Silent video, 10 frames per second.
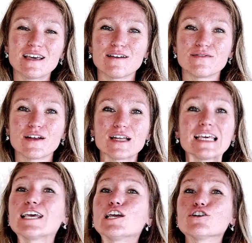if
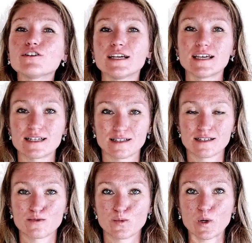hearing it
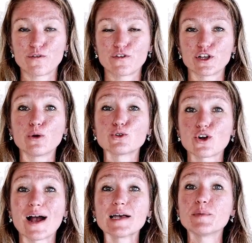doesn't work for you,
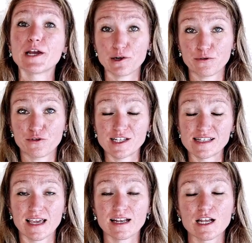try paraphrasing
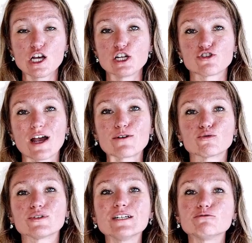it. Try
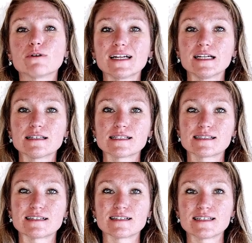rewriting the
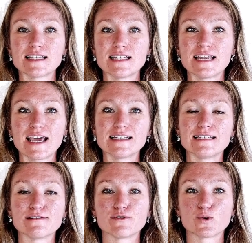sentence in a
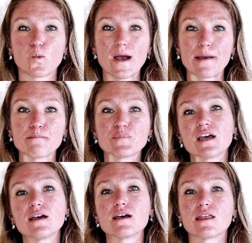different way.
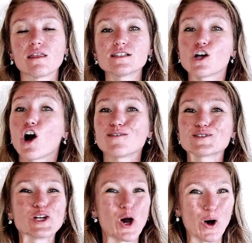This
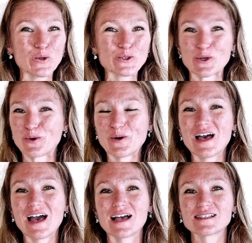often also
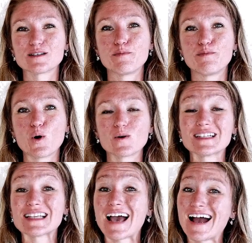has the bonus
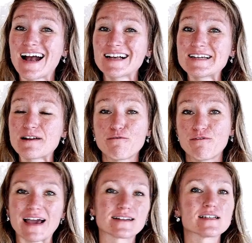added
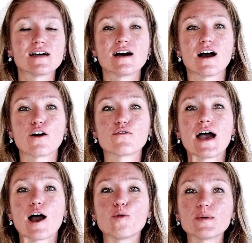effect of
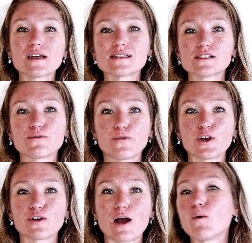helping us to figure
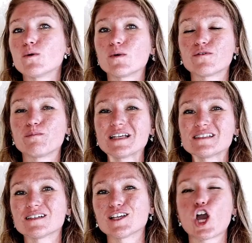out when we've
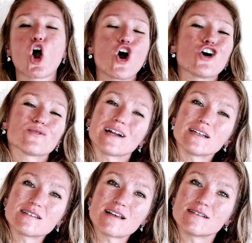basically already
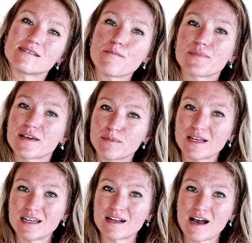said something but
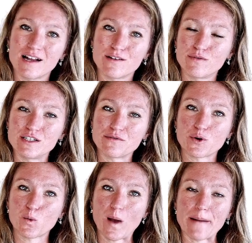in kind of a different
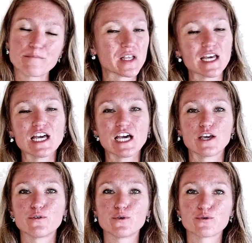way. If
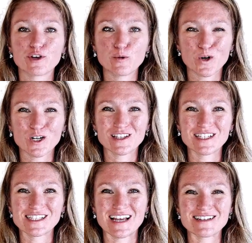you've reworded the
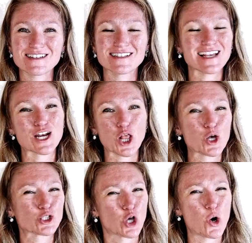sentence and it looks
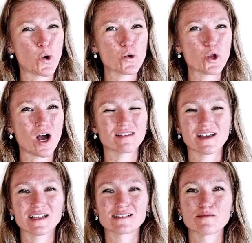a whole lot
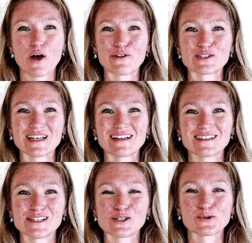like some other
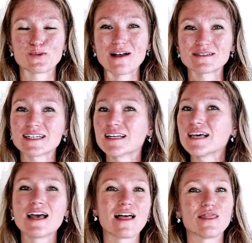sentences around it,
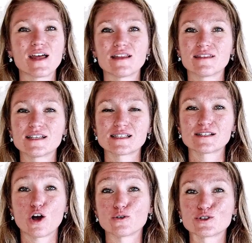then this is
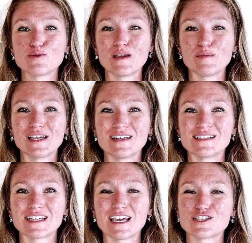also maybe an
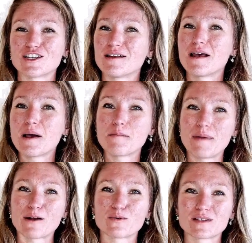indication,
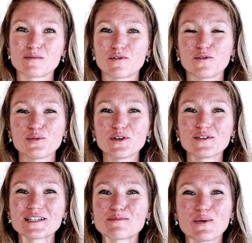back with some of the
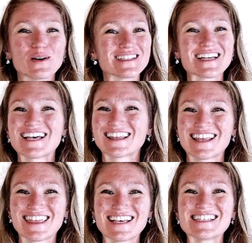previous points, that
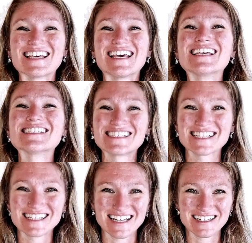this isn't a
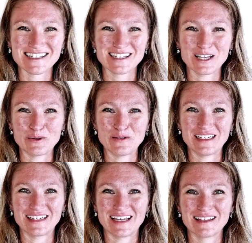sentence that you
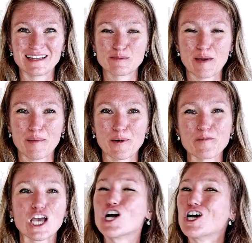need in this paper.
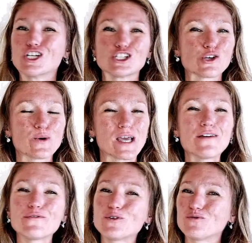So if
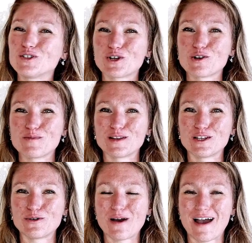you've determined that
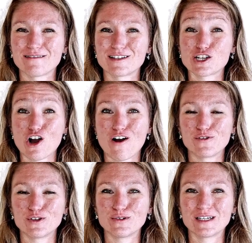you have this
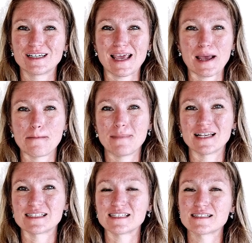convoluted and
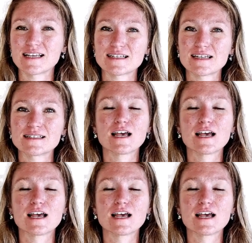messy sentence,